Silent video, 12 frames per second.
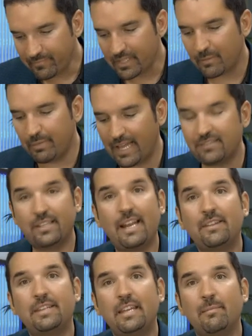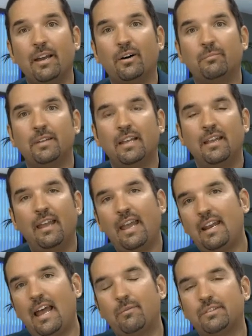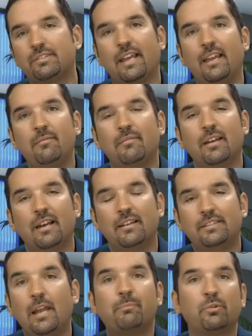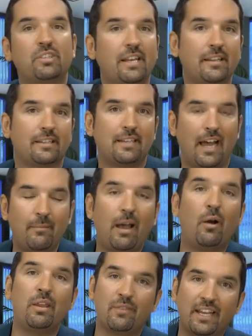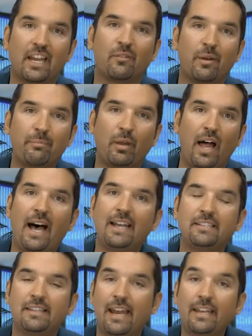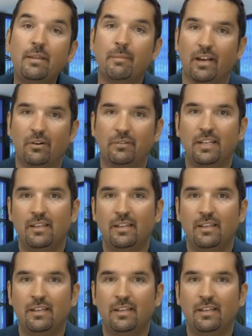But I send out the email. And I would say 10% of the time, I'll even get a reply to that email.